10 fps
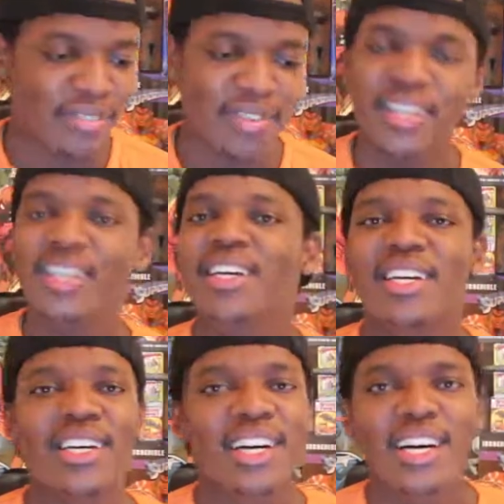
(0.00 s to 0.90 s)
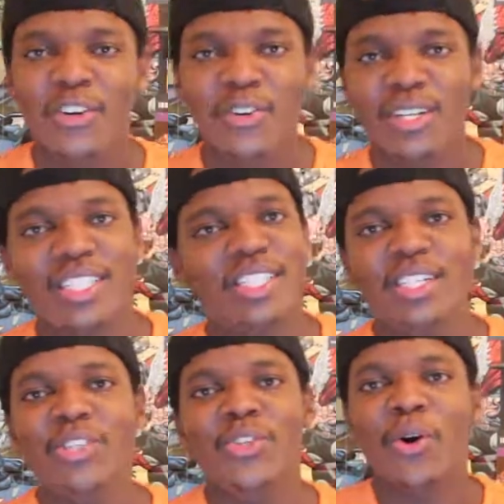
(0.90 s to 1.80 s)
Even here with his
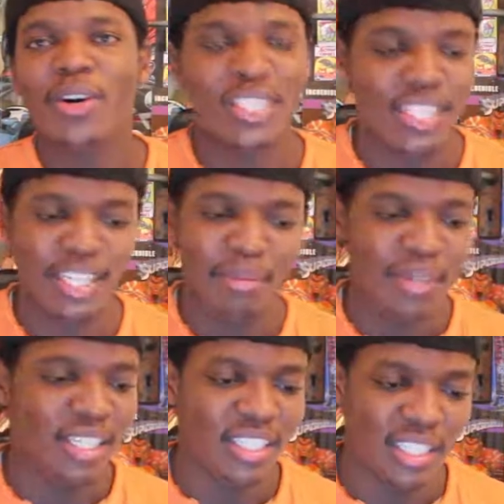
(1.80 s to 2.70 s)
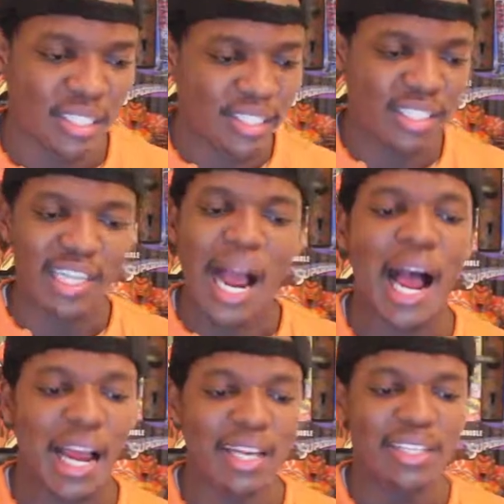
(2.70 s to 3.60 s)
New York team, he just
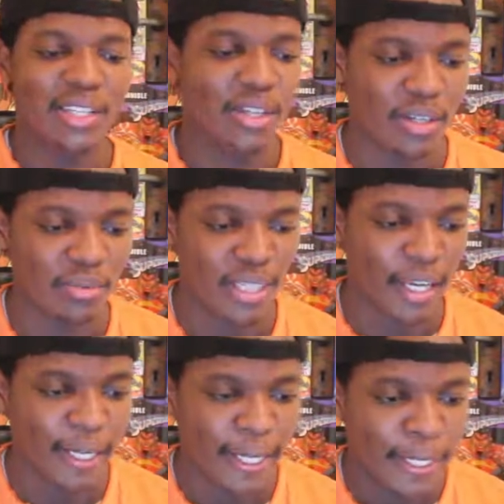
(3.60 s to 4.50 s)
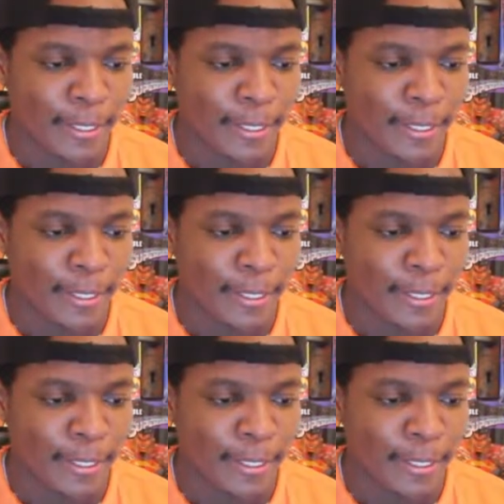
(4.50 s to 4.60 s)
shined, you know what I'm saying?